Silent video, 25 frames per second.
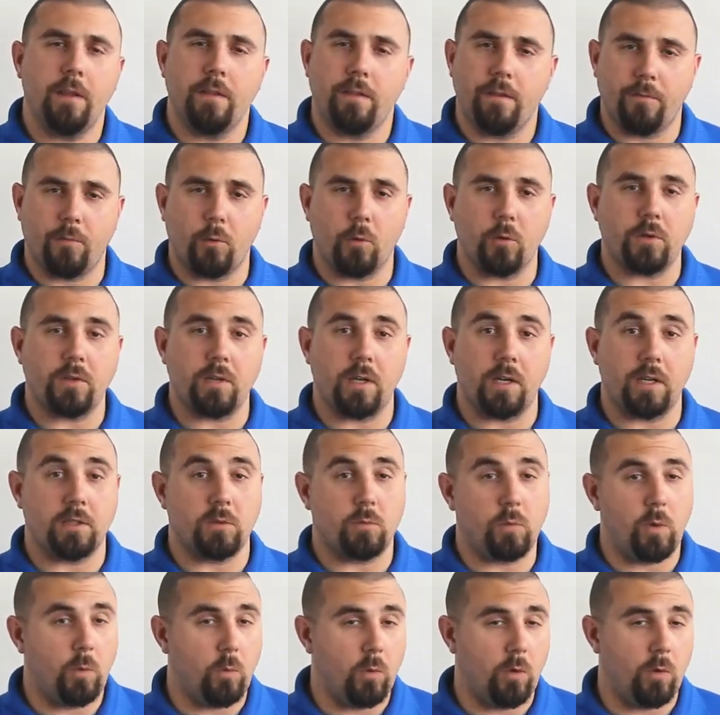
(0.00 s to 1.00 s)
The 4 tests
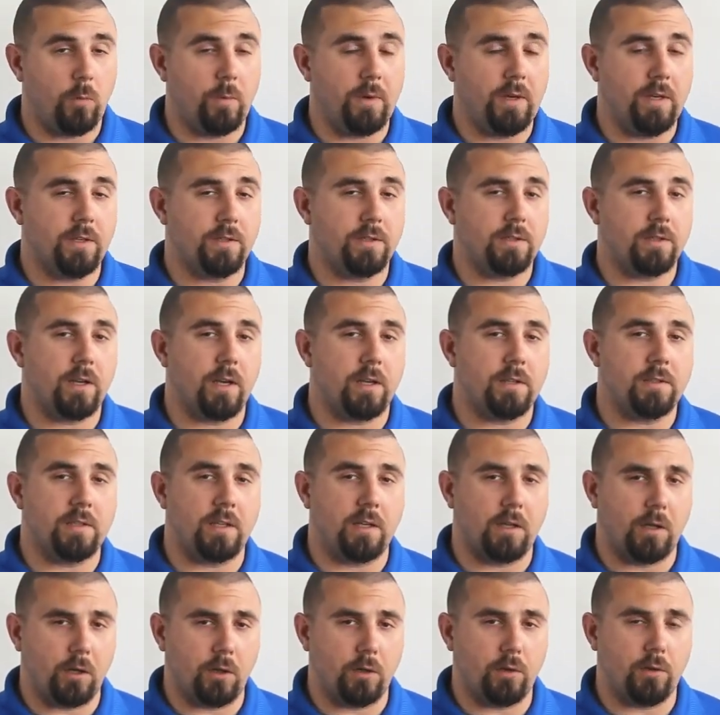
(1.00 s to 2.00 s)
we will be
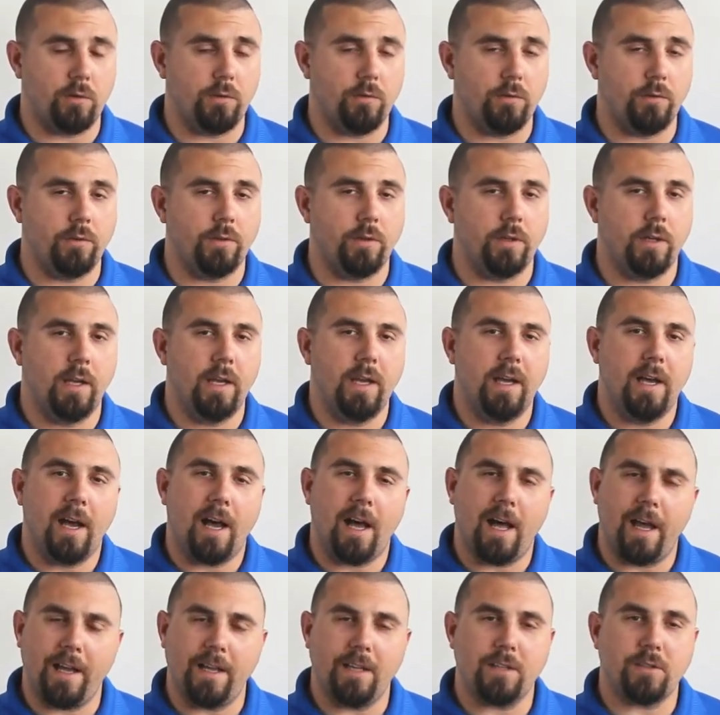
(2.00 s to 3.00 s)
discussing include
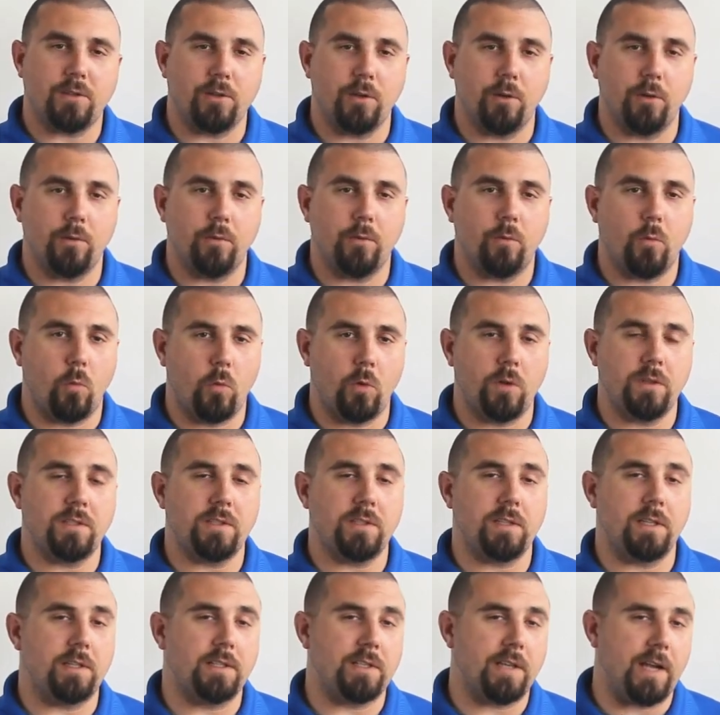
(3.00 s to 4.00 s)
ISO
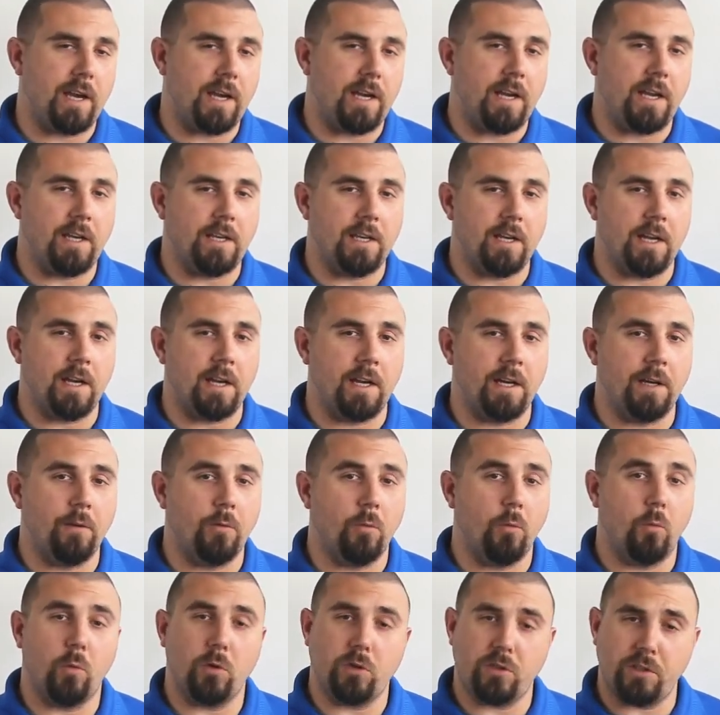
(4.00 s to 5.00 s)
16889,
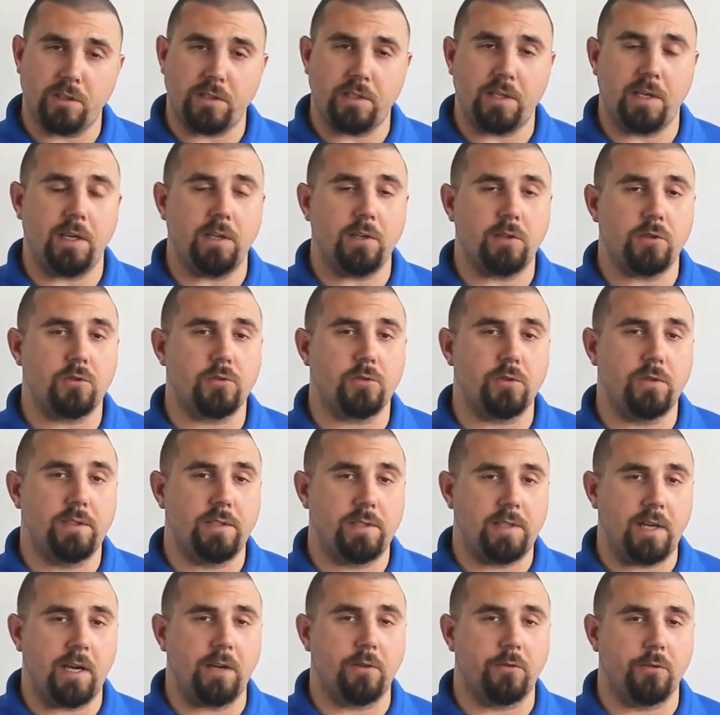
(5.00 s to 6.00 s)
which is the industry
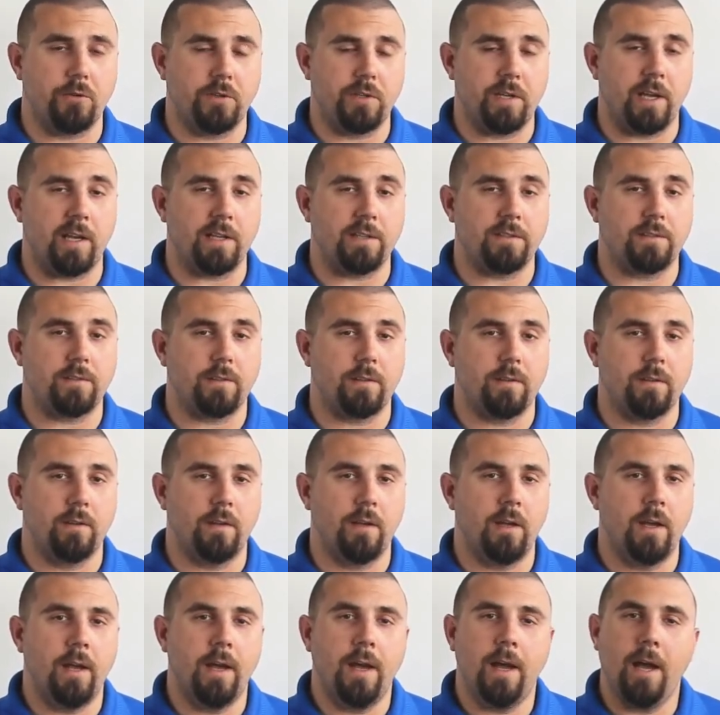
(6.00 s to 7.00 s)
standard test,
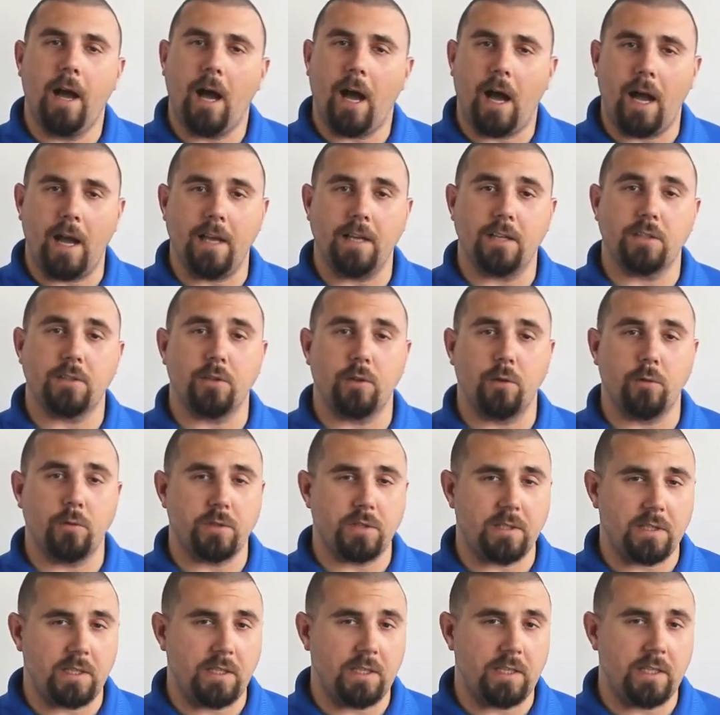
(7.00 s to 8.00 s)
ISO
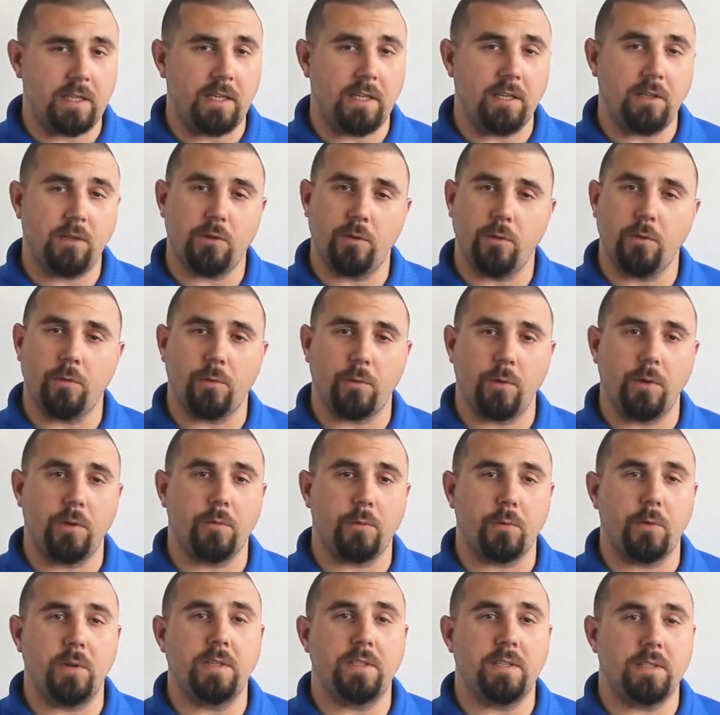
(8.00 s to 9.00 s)
CD
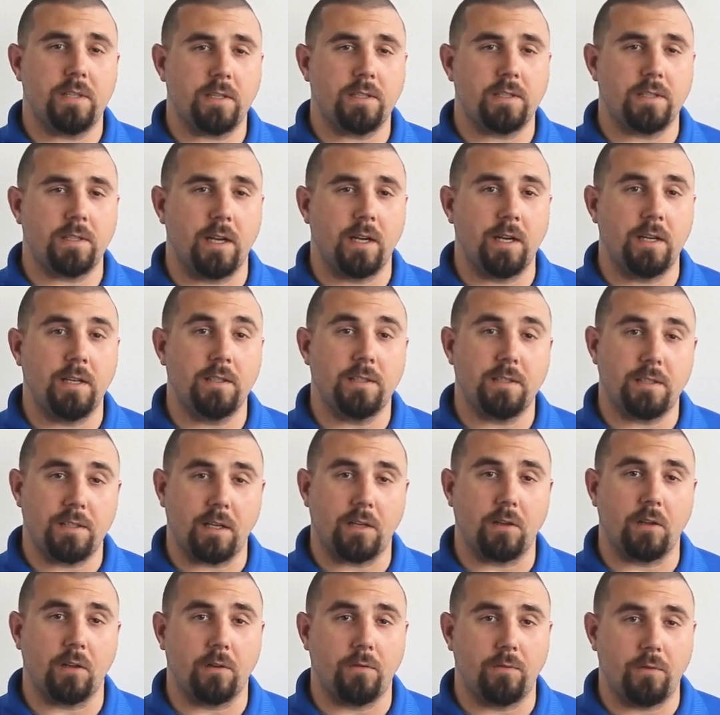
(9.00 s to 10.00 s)
23369
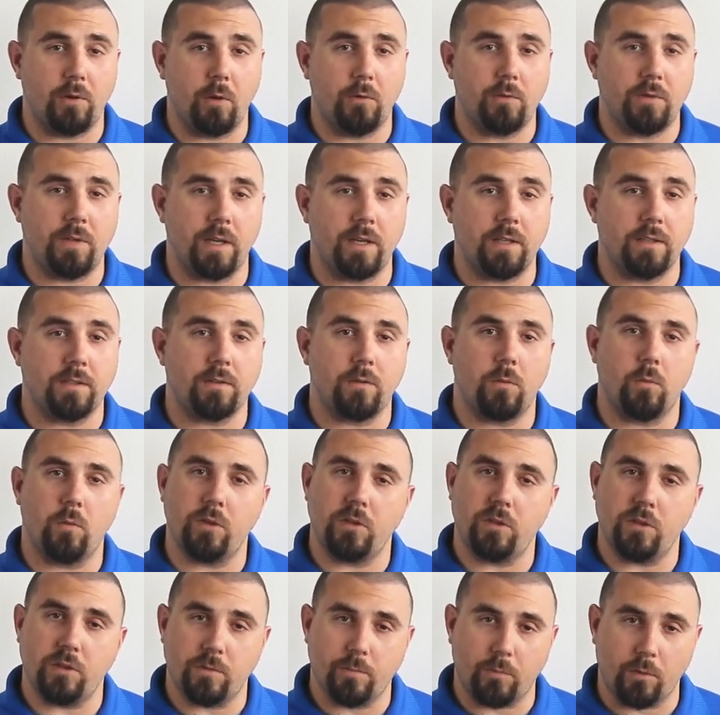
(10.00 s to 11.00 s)
cyclic flow test,
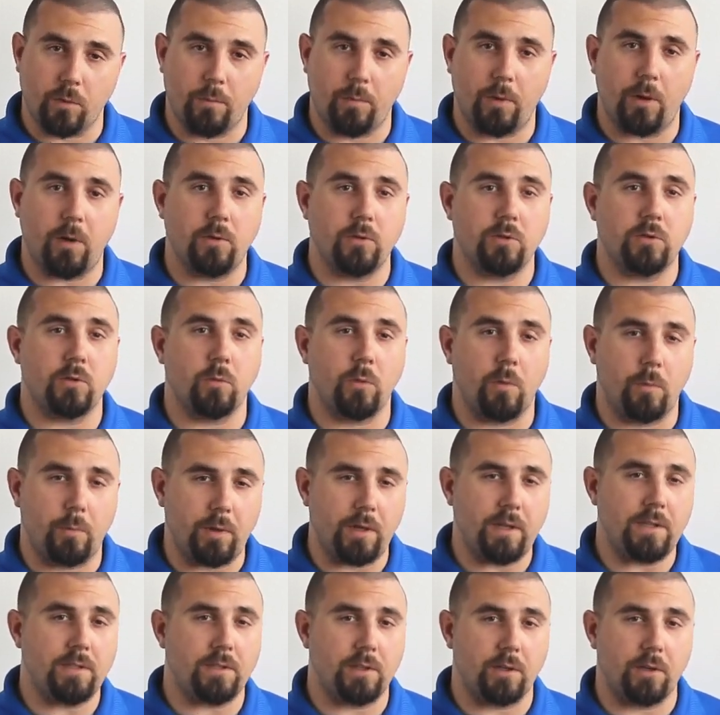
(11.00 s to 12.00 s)
which is proposed to
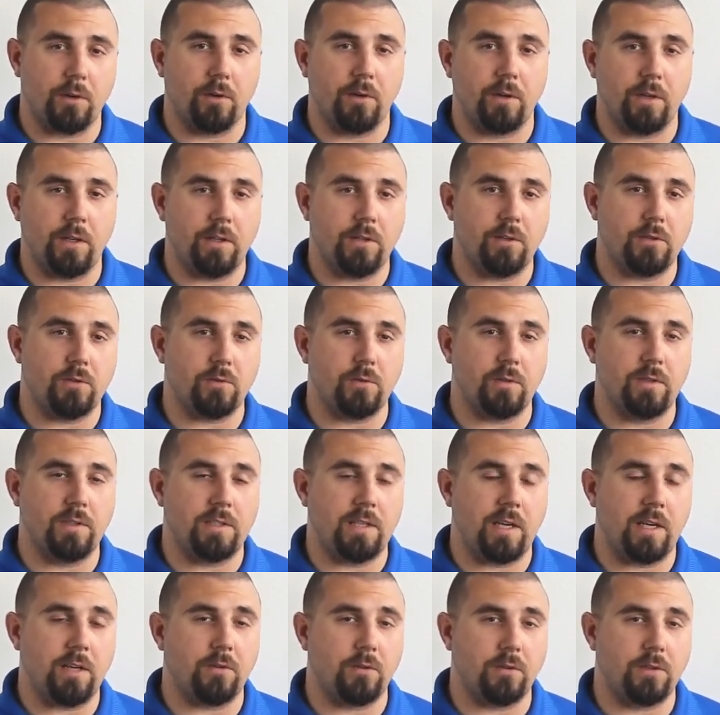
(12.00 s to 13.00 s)
replace the current industry
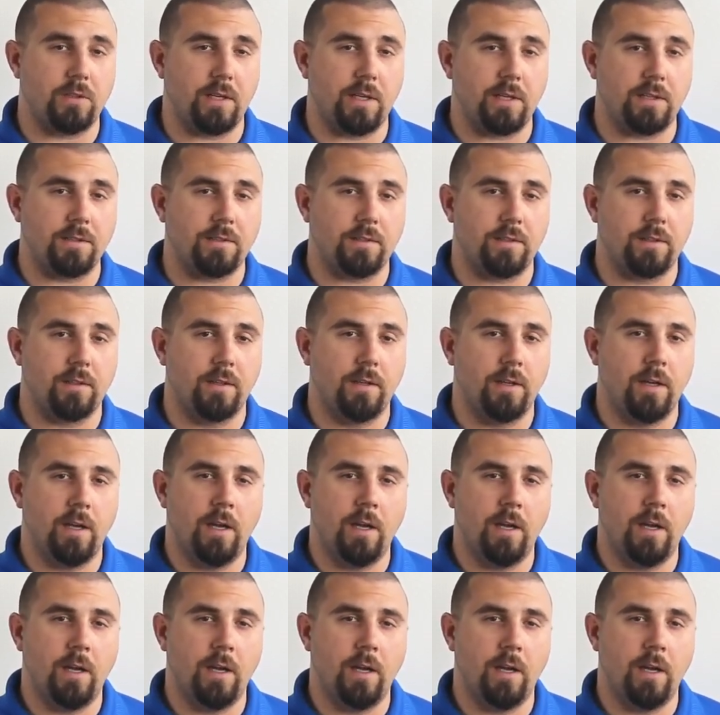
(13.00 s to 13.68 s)
standard test,